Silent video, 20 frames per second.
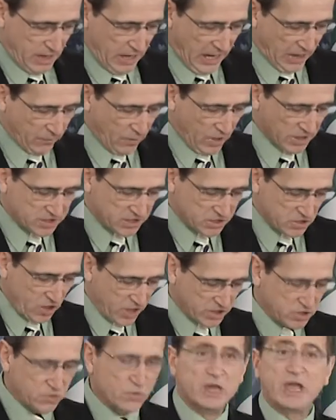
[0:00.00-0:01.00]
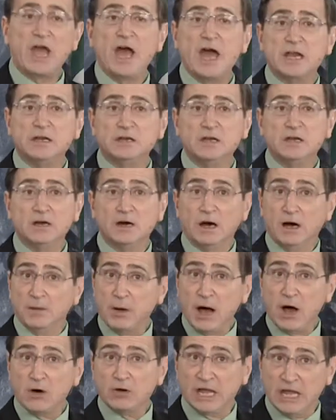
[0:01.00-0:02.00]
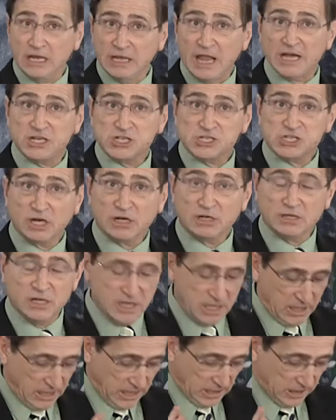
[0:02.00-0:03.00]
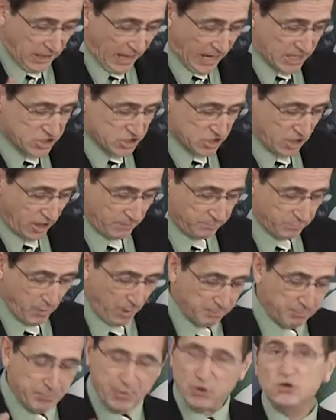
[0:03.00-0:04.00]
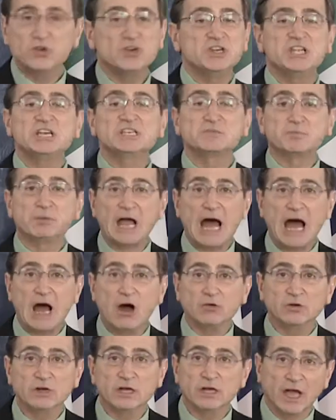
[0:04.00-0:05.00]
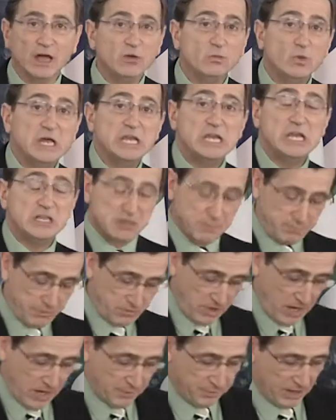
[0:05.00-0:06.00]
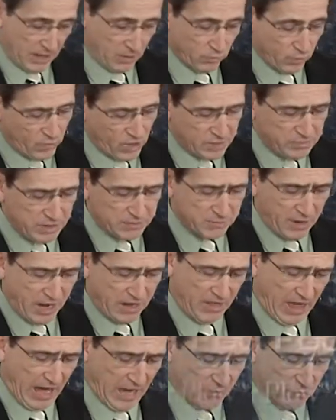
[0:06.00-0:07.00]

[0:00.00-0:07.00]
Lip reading: I want to talk to you again about Elisha. Elisha burned his plow, and we need to burn our plow. What do I mean by that?